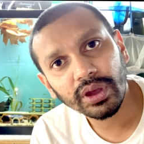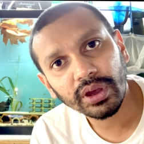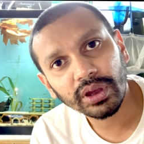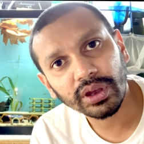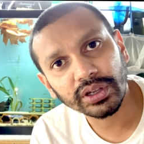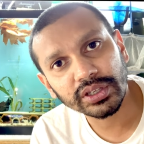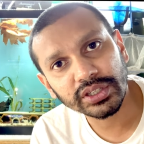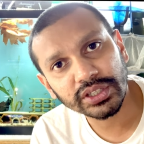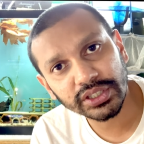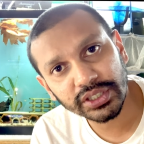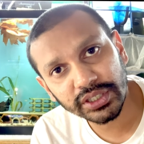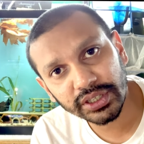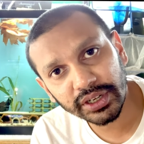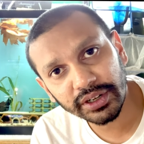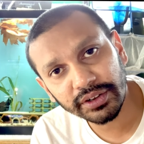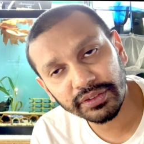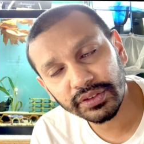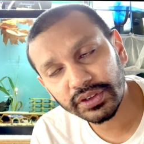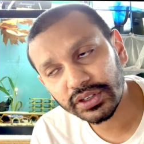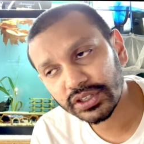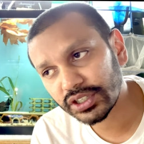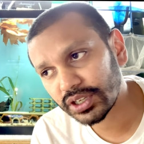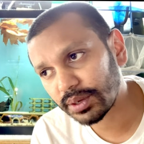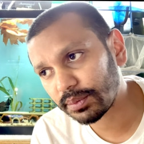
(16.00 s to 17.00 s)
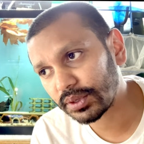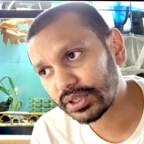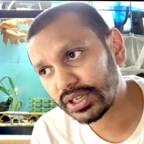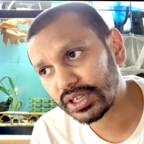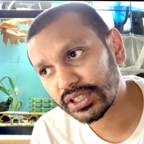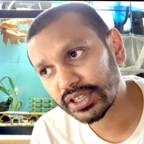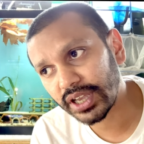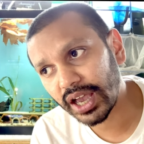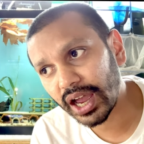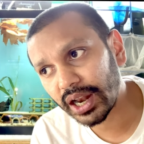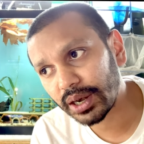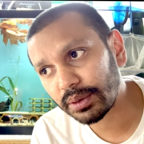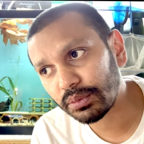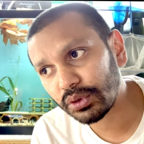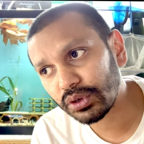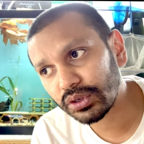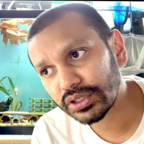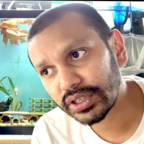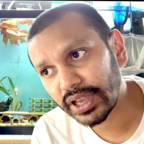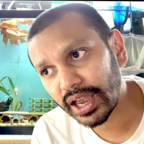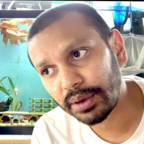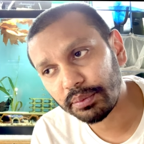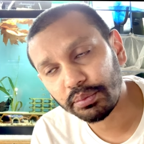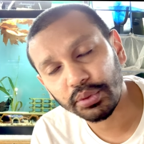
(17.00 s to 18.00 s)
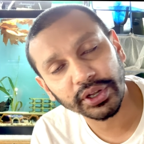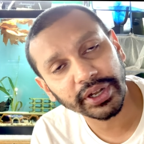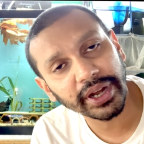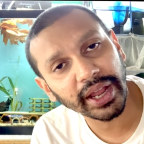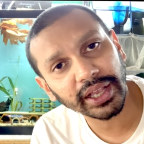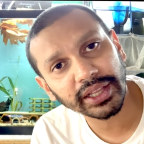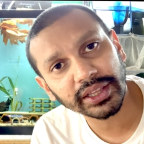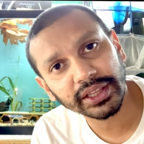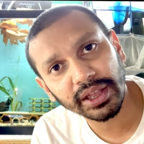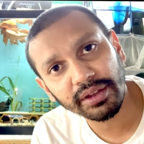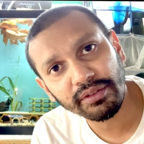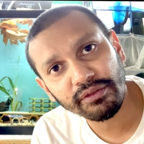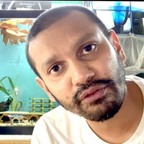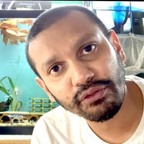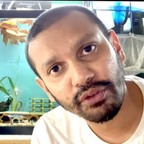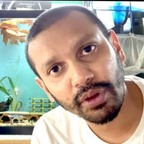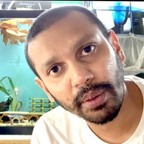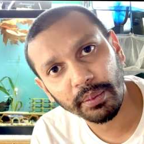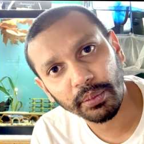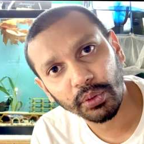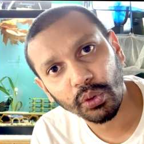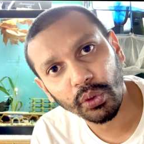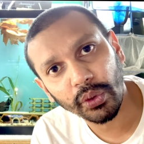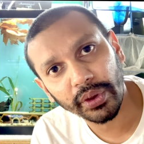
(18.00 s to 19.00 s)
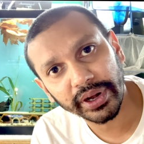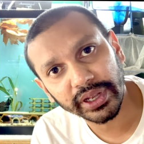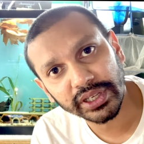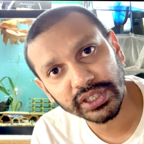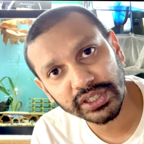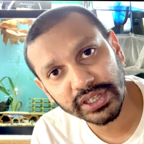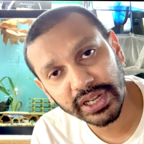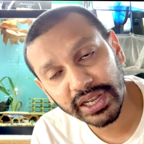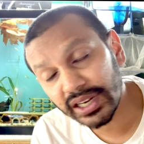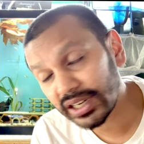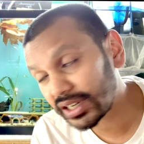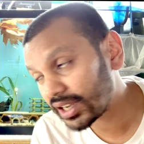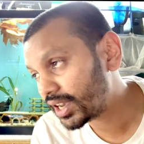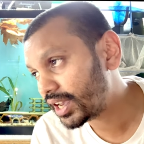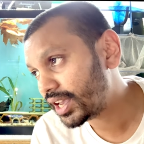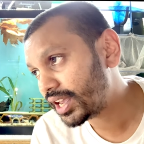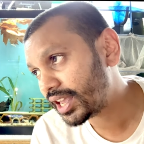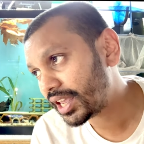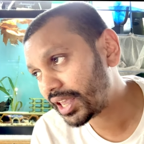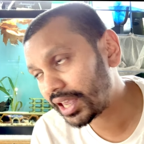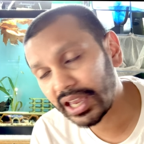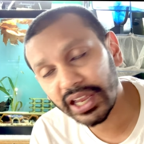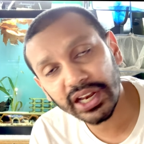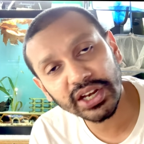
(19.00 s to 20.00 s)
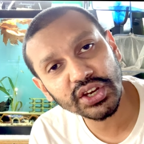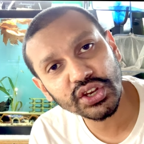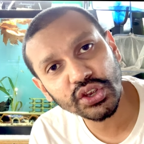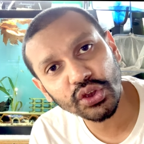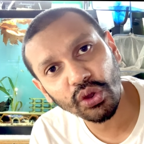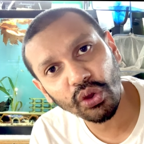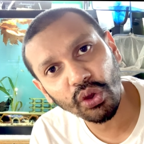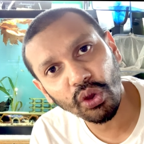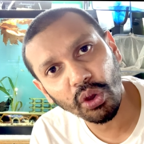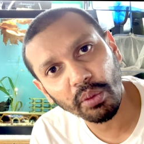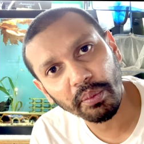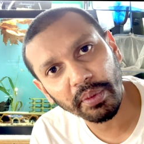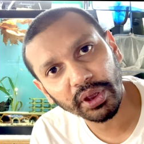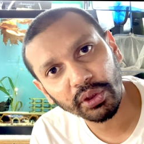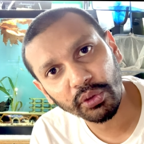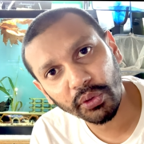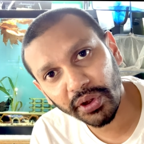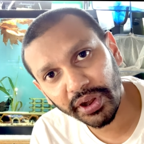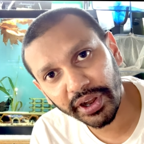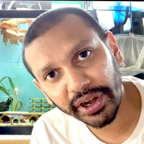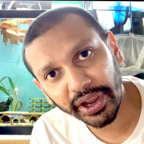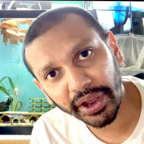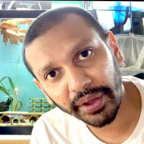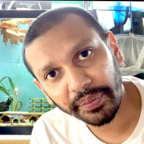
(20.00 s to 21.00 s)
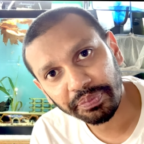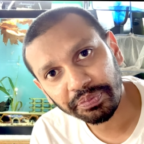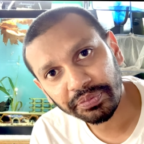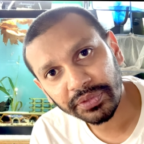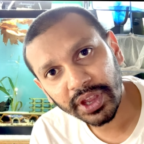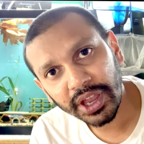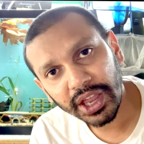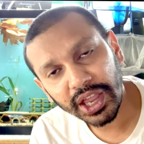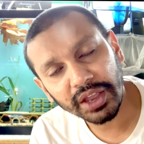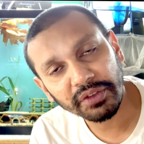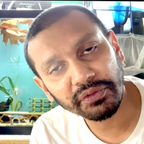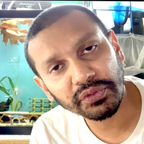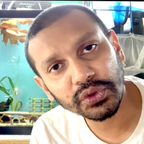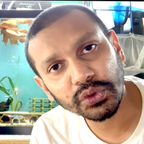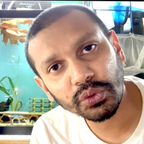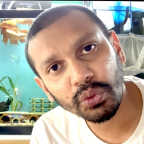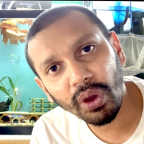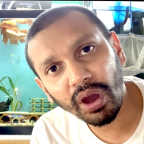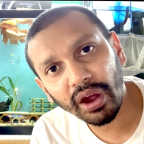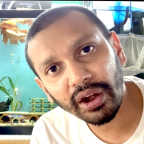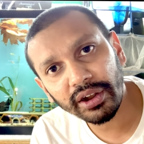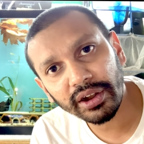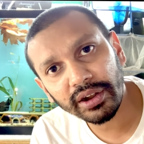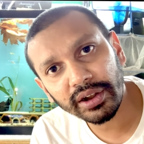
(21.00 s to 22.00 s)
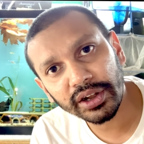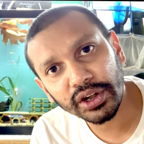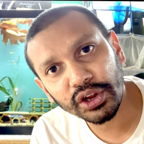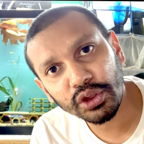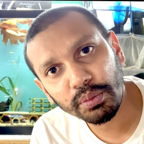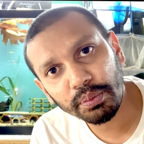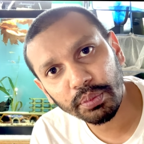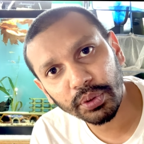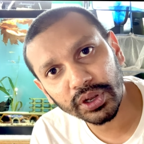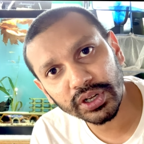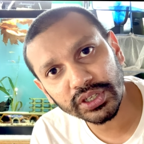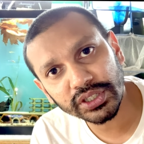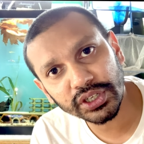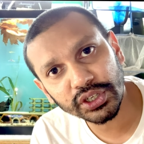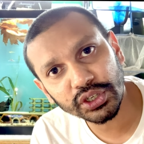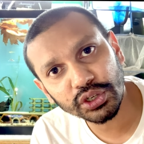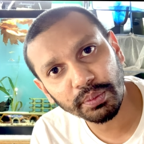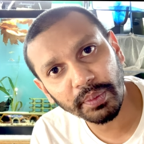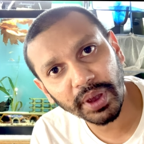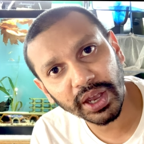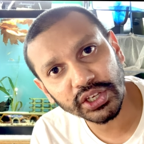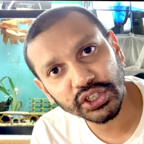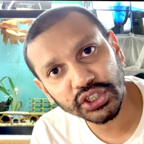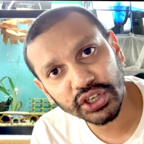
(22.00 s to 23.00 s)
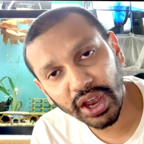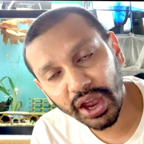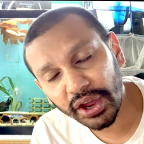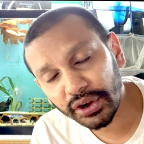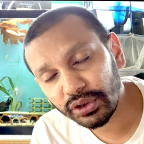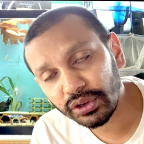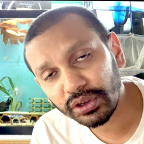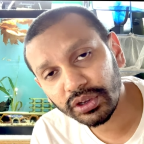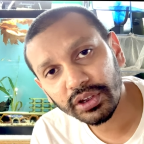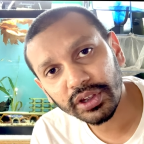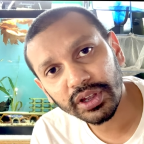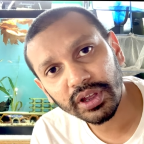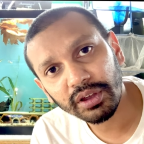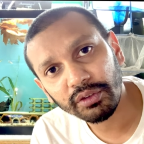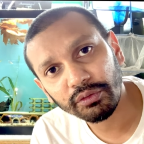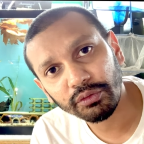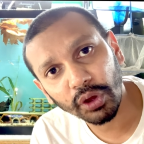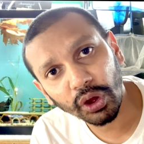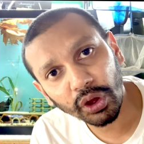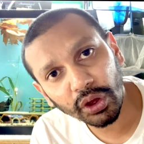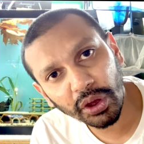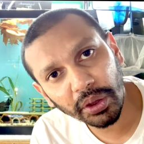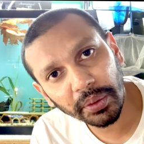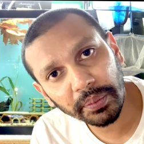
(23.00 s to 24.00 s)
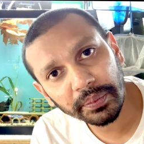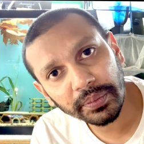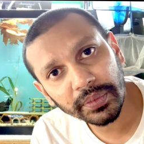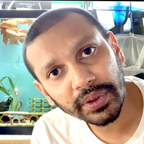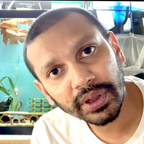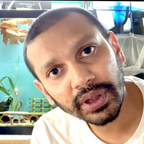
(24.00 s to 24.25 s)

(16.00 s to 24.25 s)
conserve some of these animals and protect them from going extinct in your home aquarium. If you are a new person to my channel, welcome.